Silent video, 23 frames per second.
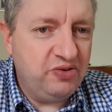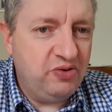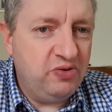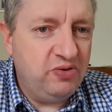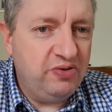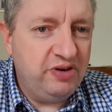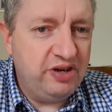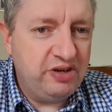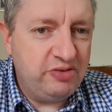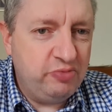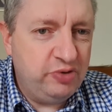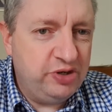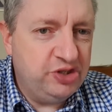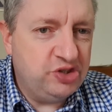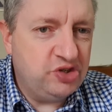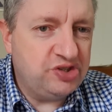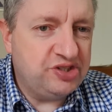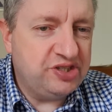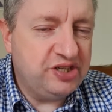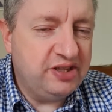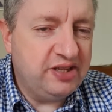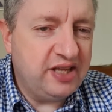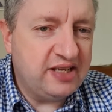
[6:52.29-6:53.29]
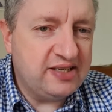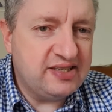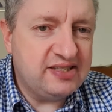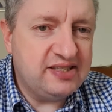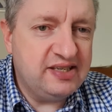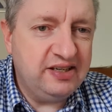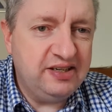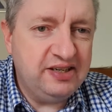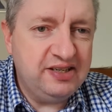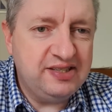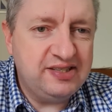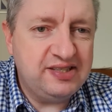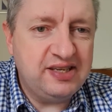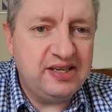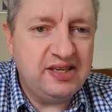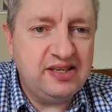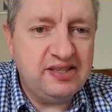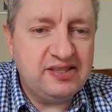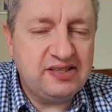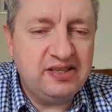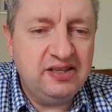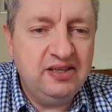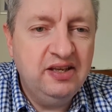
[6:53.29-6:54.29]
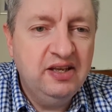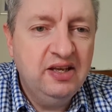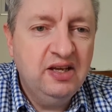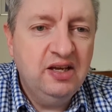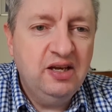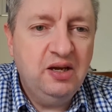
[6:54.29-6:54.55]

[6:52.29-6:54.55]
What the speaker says: or are we just in that silly season